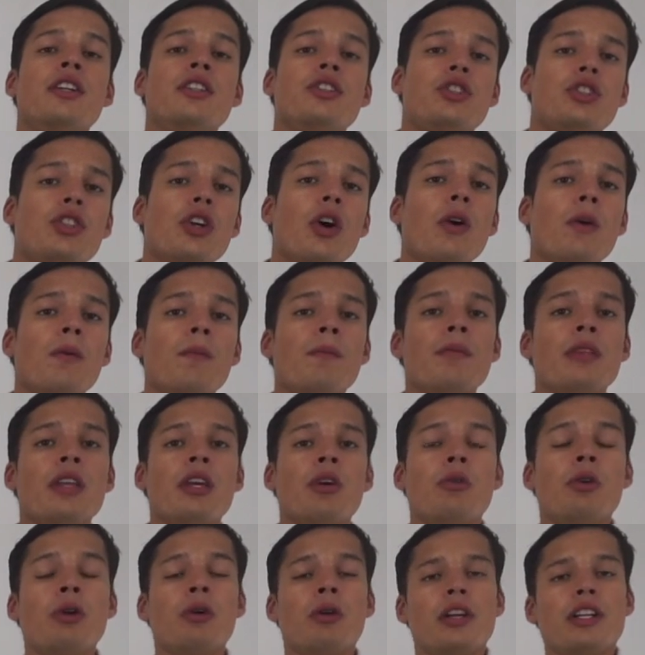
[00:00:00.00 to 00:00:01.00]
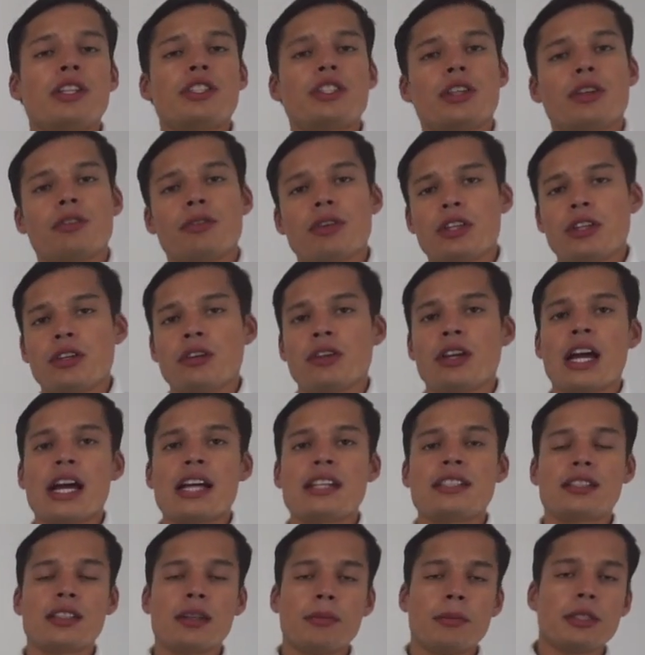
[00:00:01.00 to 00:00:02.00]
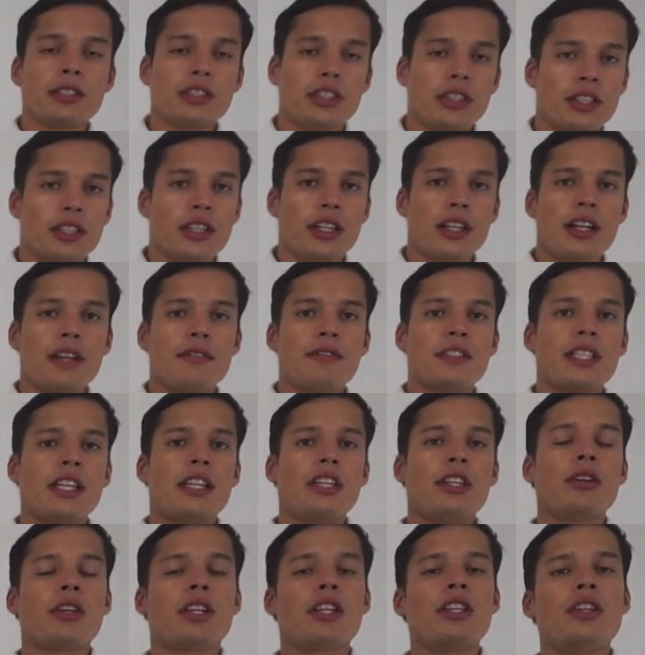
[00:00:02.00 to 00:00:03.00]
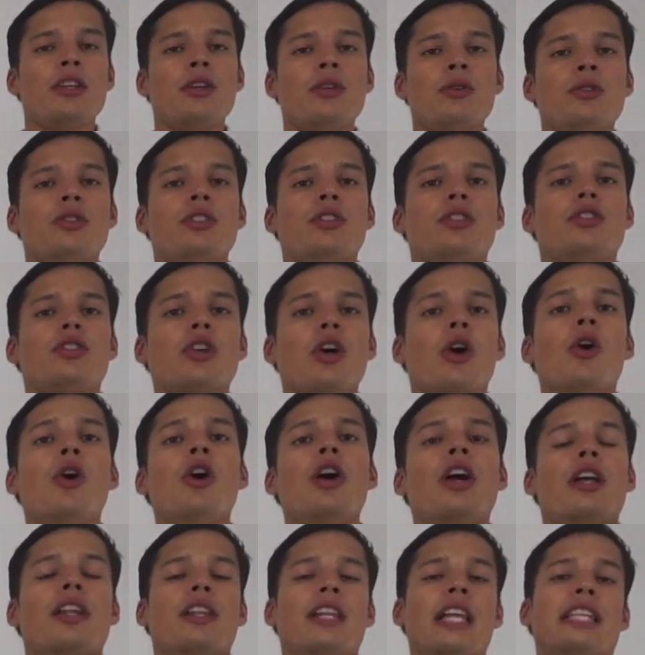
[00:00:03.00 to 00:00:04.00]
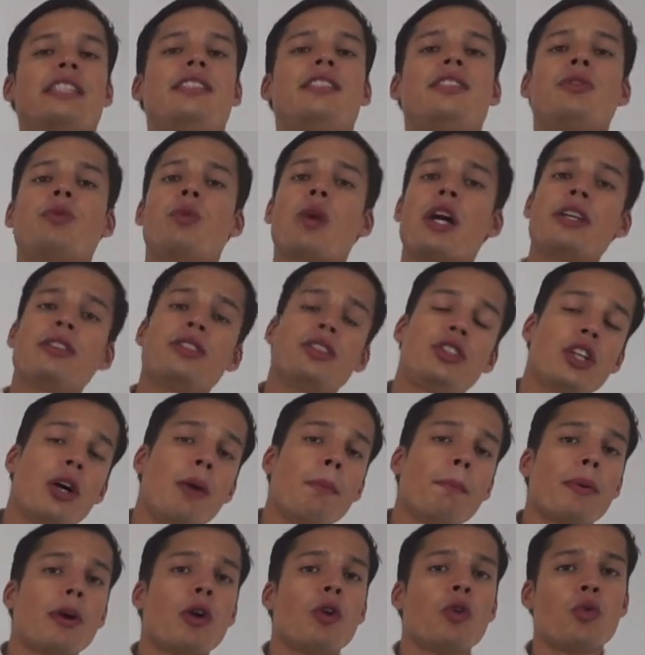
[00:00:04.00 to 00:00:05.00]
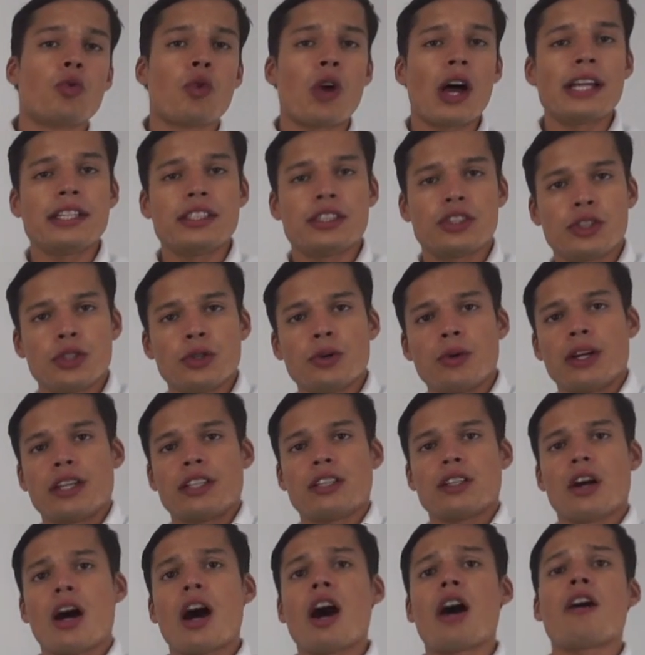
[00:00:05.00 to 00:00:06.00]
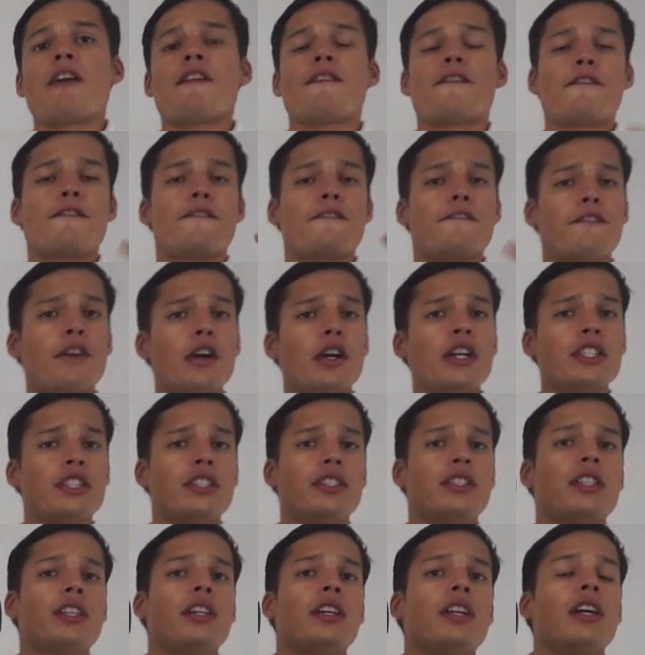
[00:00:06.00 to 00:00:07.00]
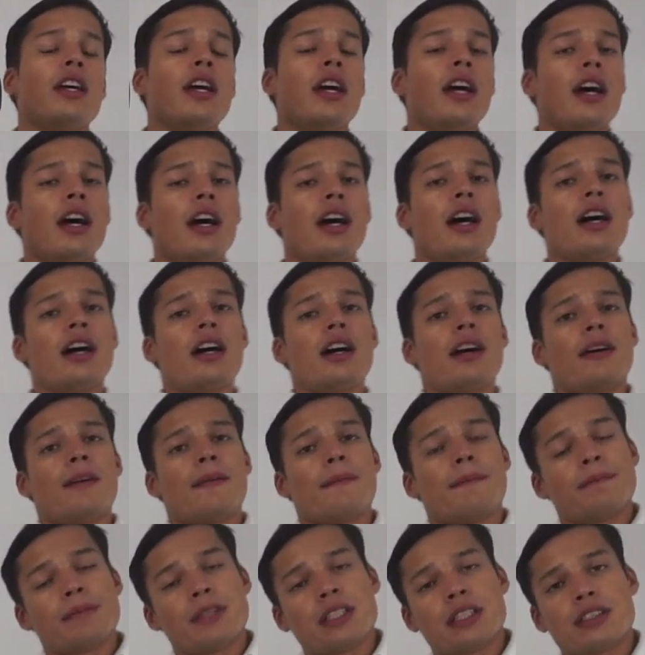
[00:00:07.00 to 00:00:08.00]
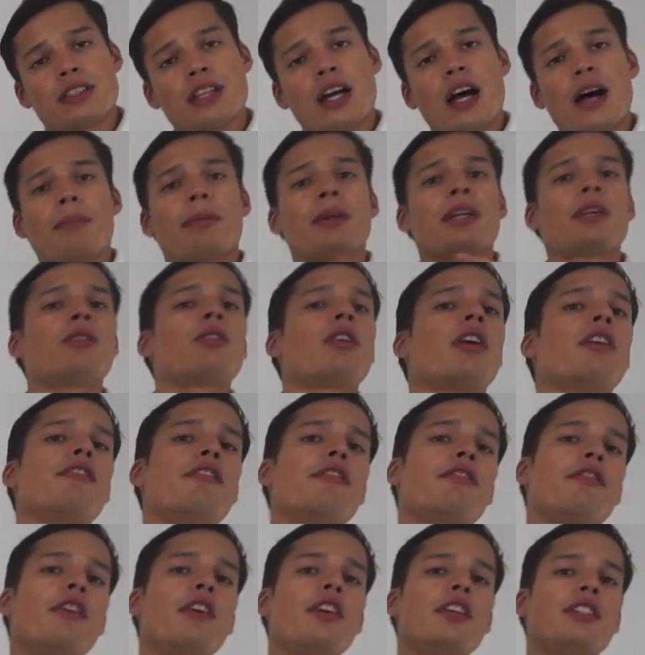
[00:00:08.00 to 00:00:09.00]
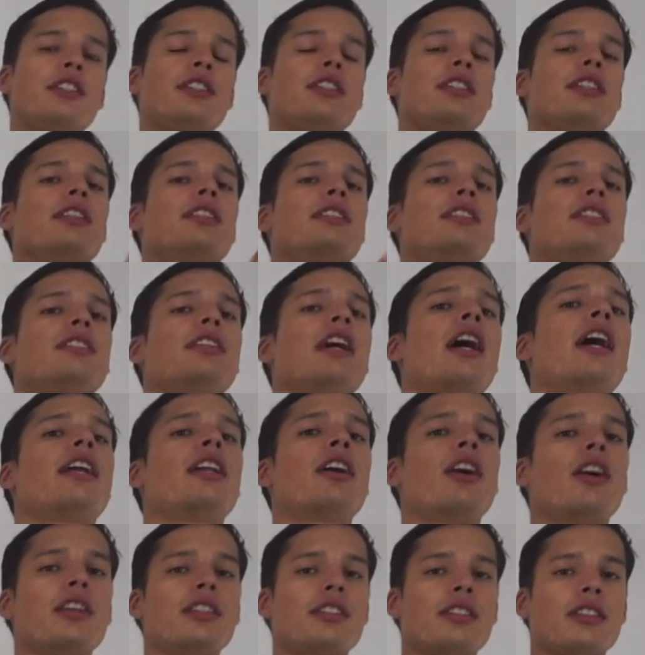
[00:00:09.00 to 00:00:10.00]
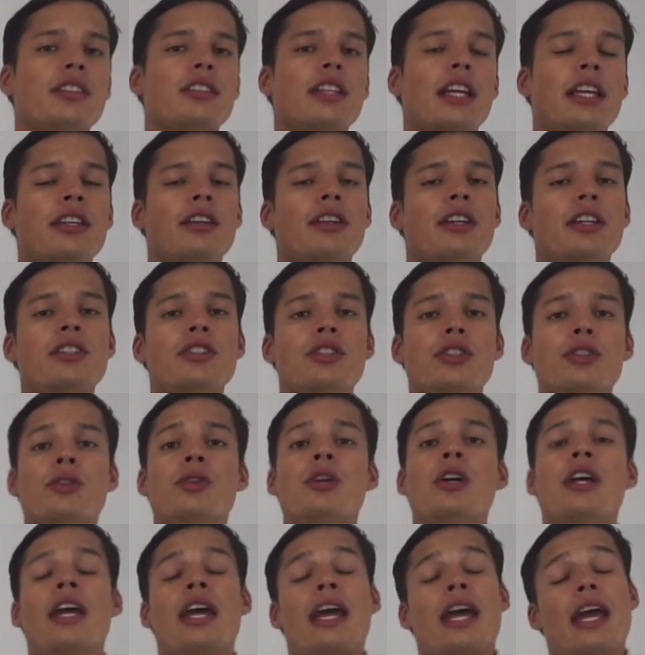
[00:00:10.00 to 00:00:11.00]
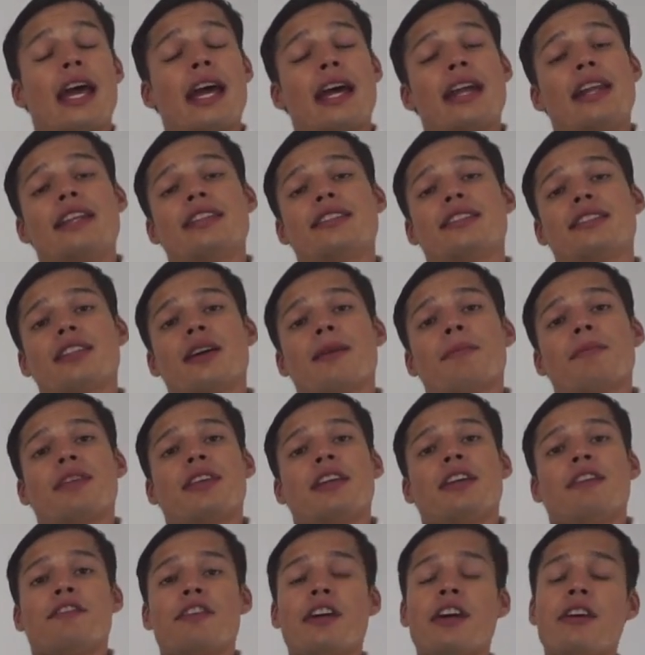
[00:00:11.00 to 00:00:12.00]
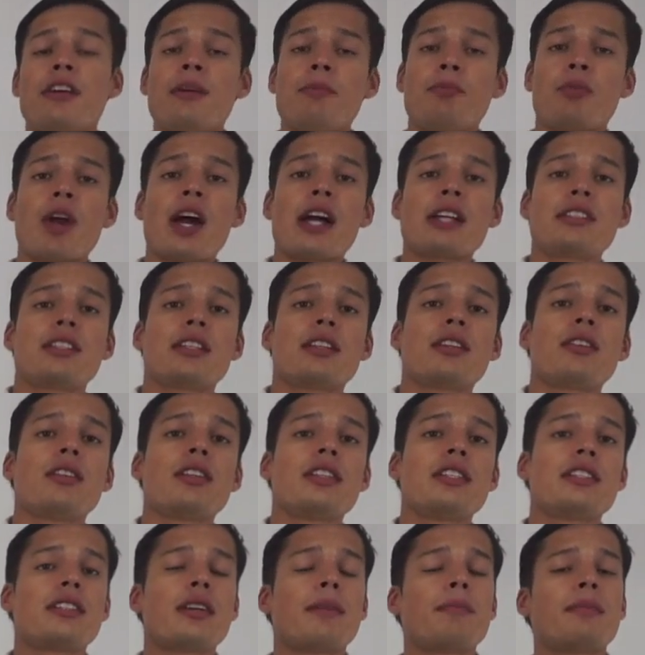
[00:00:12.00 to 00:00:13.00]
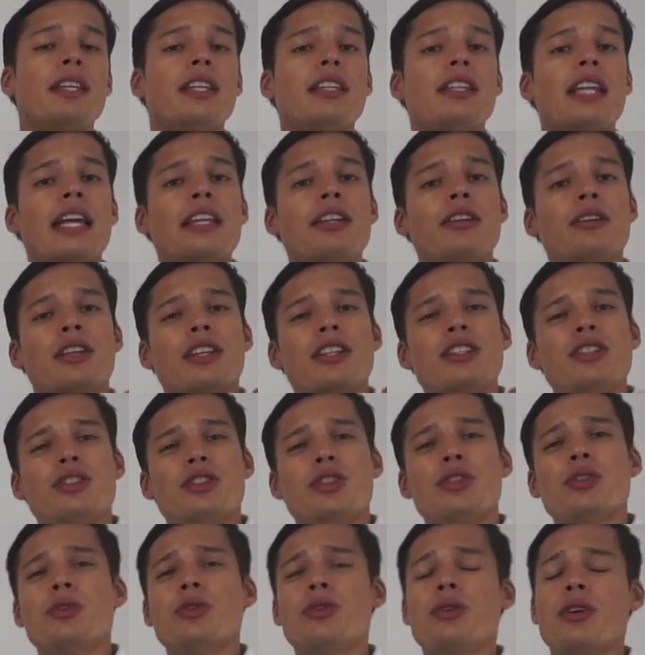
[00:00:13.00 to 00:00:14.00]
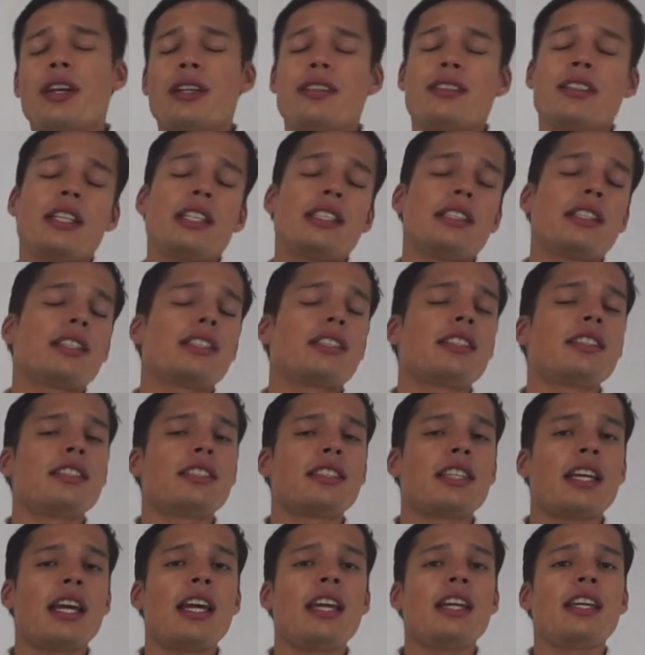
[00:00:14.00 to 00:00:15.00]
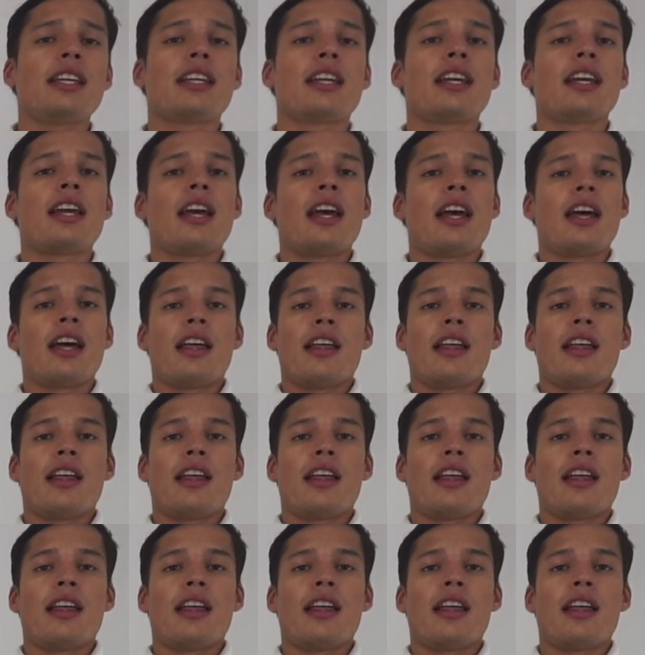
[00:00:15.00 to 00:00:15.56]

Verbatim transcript: So we want to share with you guys some alternatives that you can use. So let's jump right to it. Our first topic or a first side hustle that you can do, and it's something very practical, it's something that you can do. It doesn't take